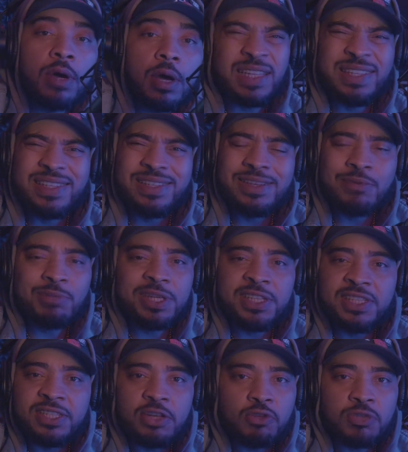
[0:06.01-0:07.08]
it's something
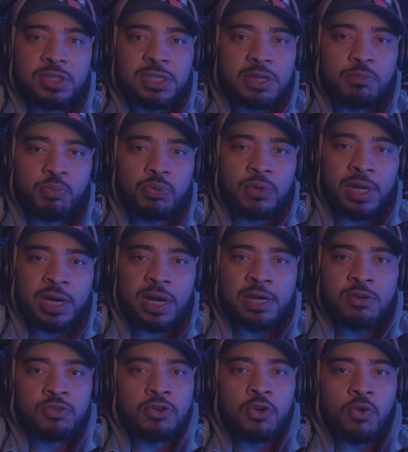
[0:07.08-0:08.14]
so simple that I
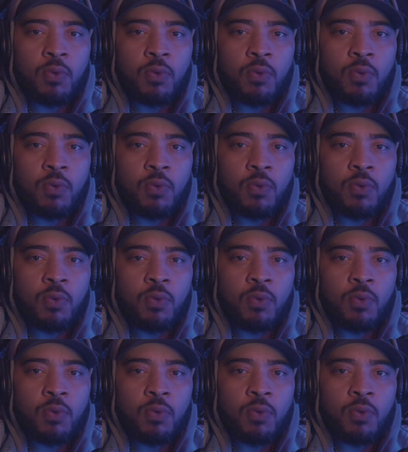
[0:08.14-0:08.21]
don't know